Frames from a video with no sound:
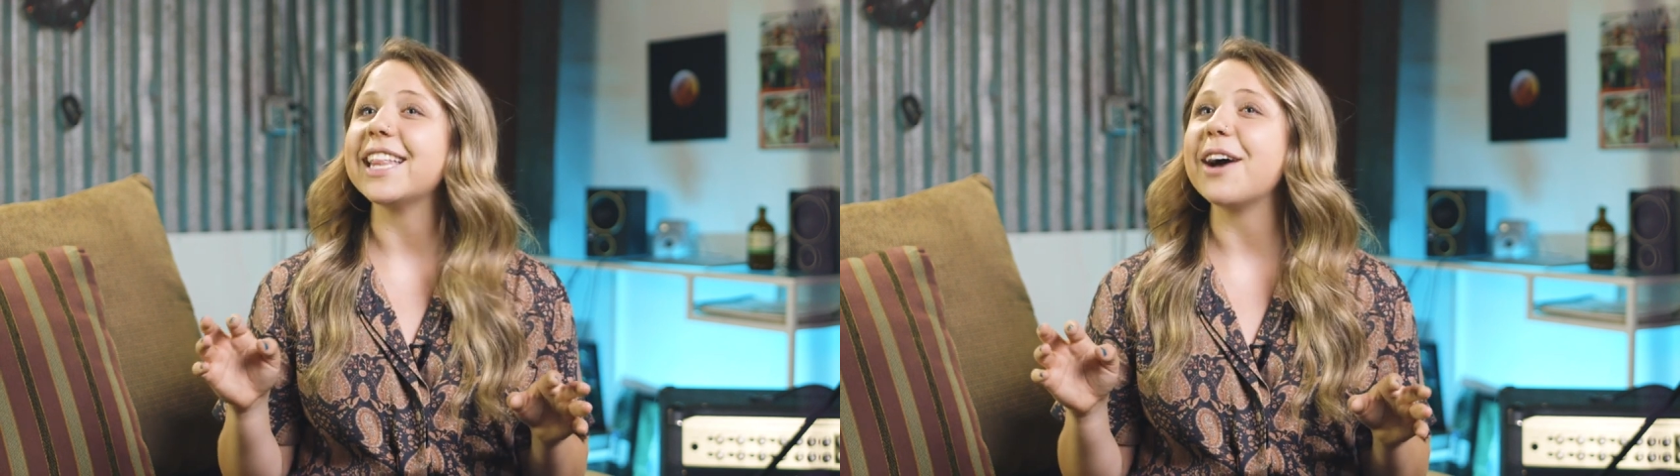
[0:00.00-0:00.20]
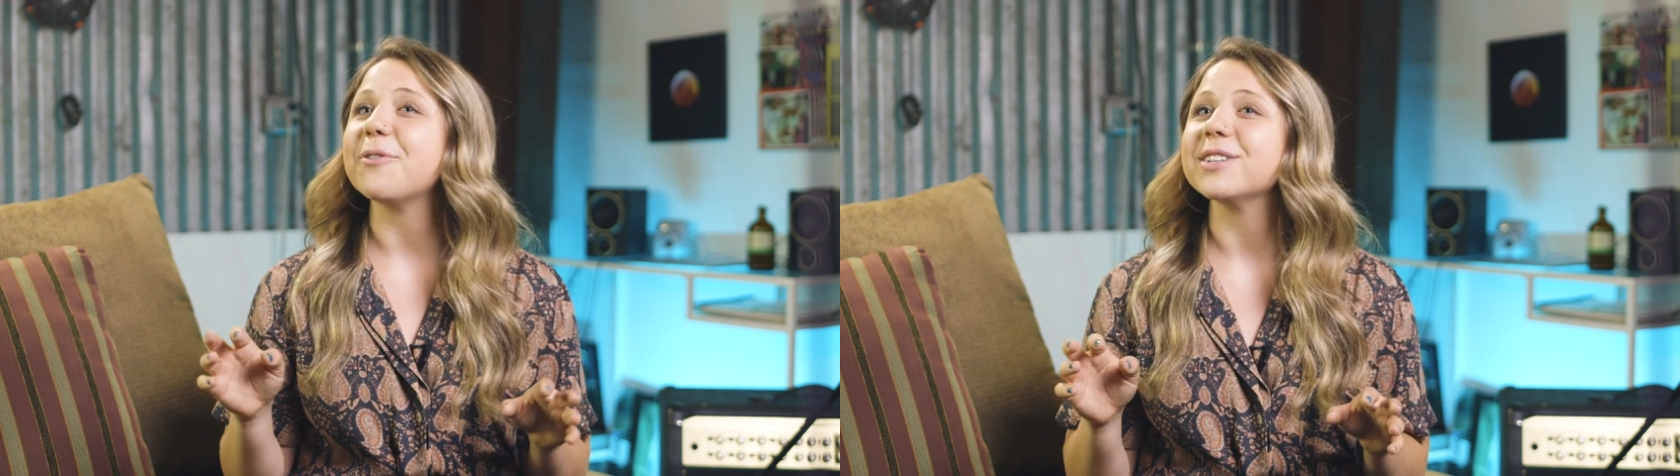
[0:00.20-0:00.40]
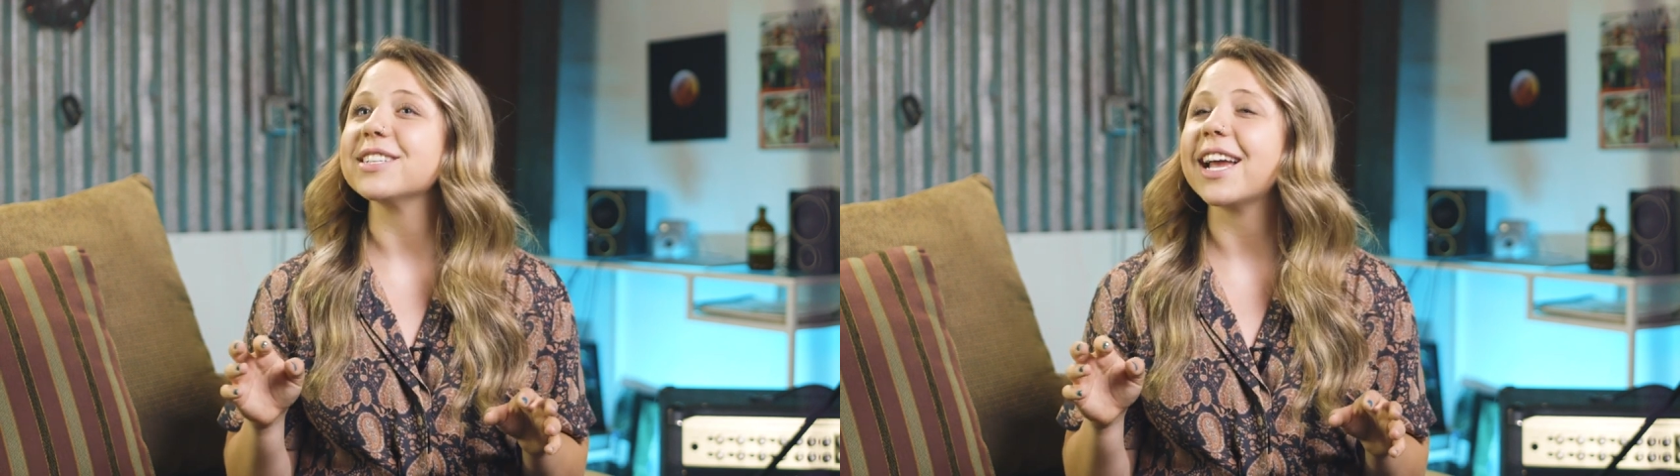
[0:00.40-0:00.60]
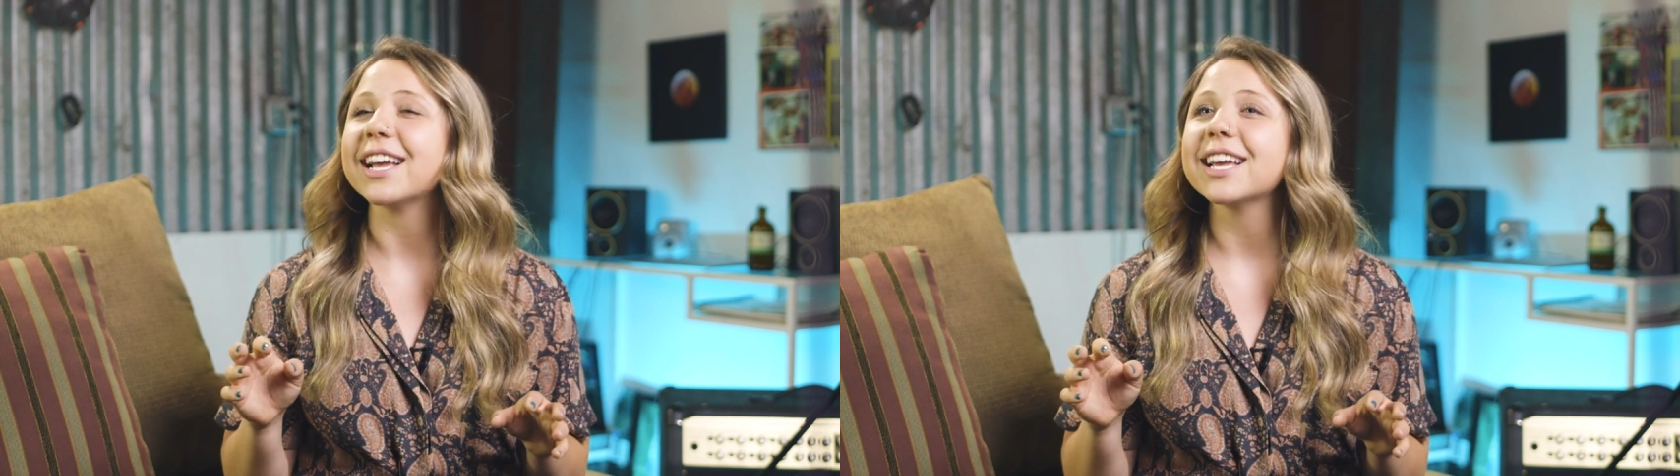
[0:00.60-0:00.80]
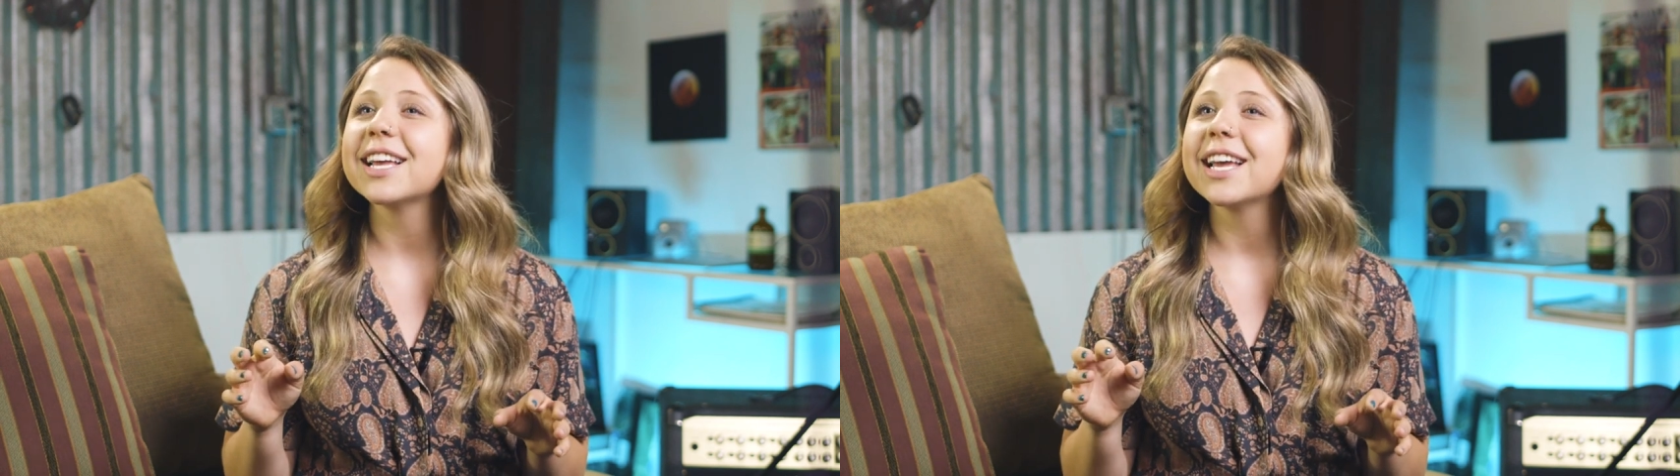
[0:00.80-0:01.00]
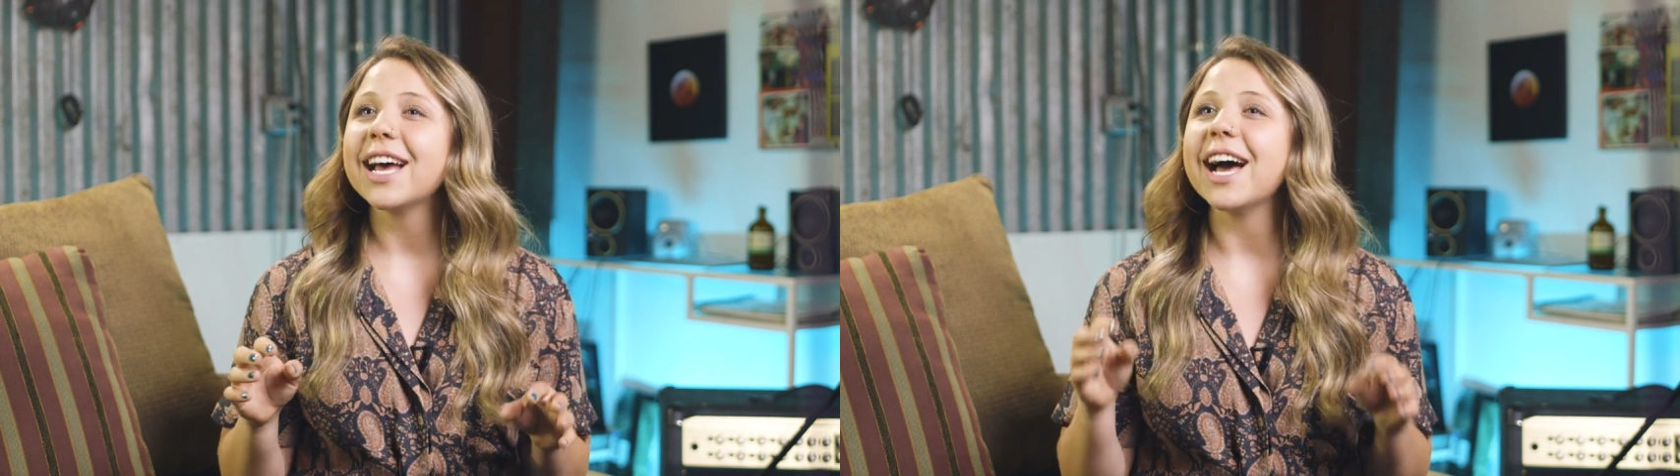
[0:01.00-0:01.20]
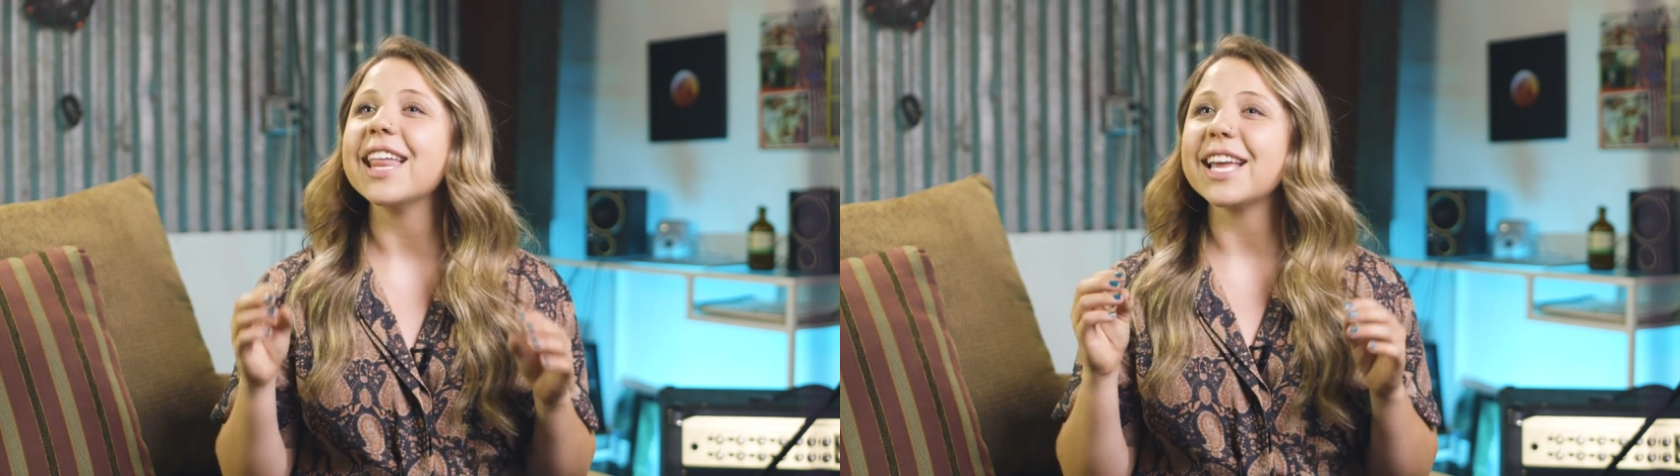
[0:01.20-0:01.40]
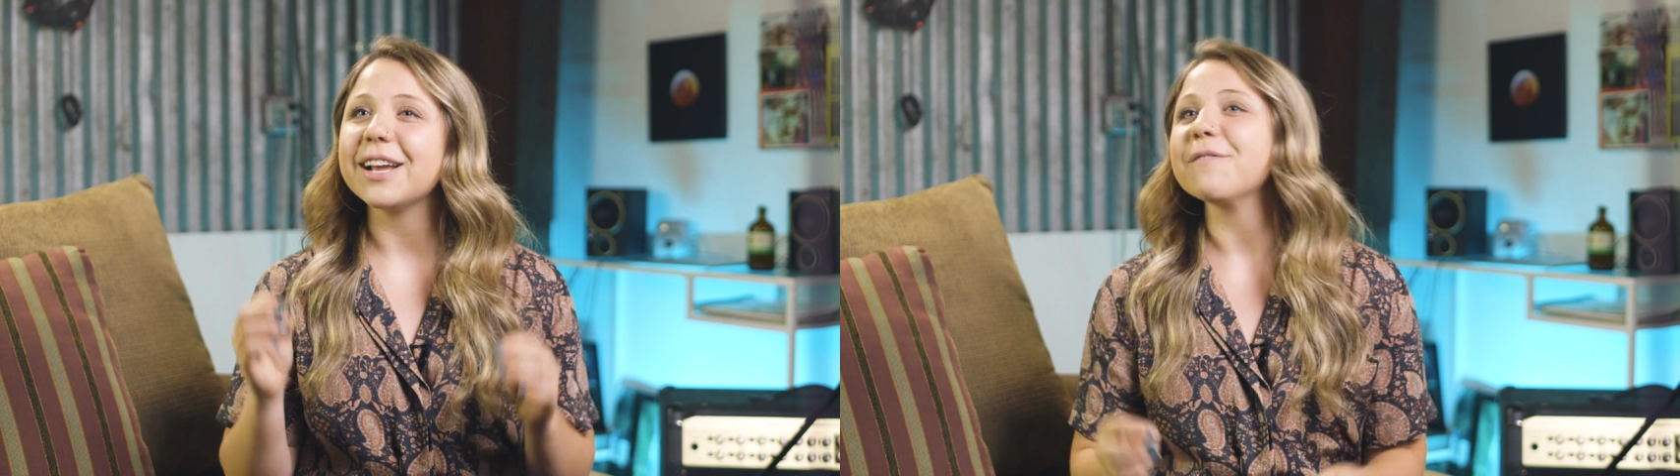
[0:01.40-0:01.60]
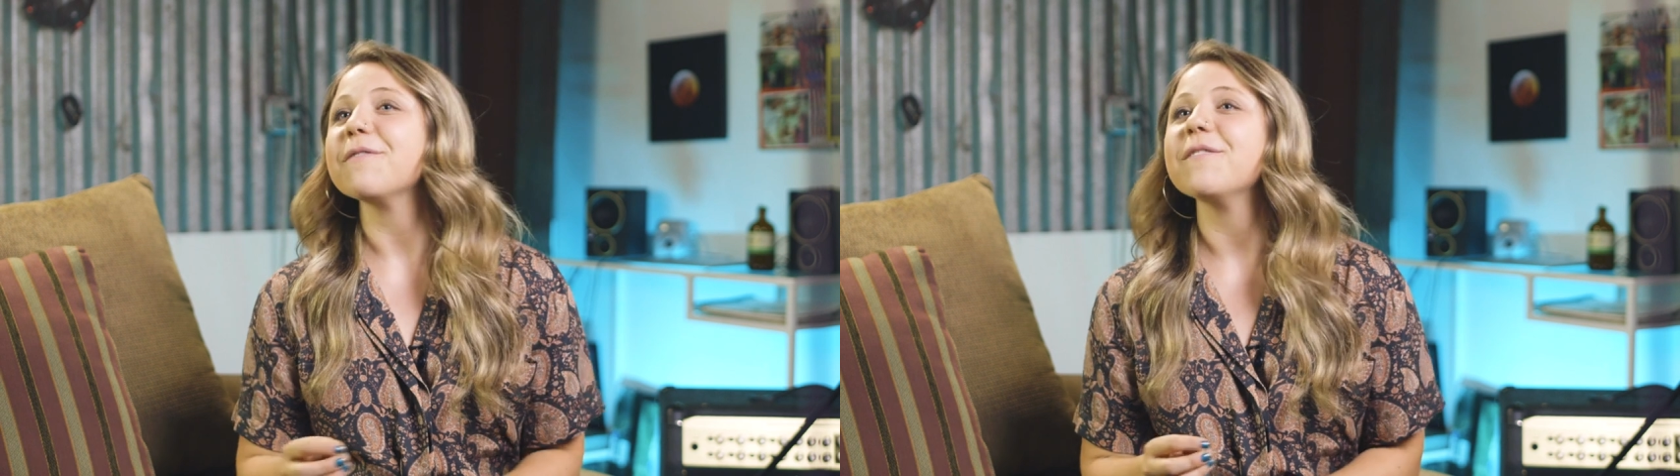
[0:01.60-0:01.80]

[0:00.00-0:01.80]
And that was like, I think,